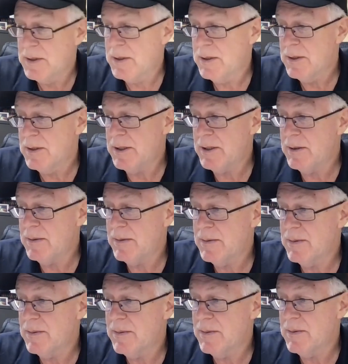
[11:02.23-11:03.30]
Now,
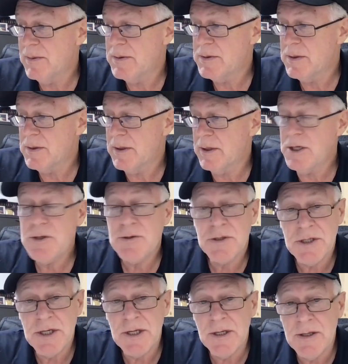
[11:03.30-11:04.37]

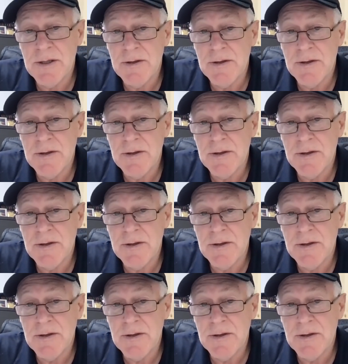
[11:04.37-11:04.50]
interestingly,